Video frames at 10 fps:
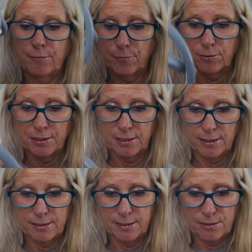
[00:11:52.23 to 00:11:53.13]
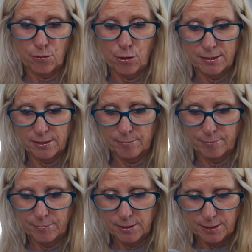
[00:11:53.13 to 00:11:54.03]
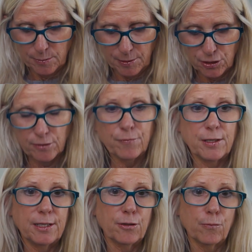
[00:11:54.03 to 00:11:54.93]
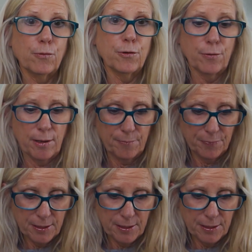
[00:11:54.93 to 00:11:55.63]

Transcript: It really does. It's awesome, especially if you heat your water up.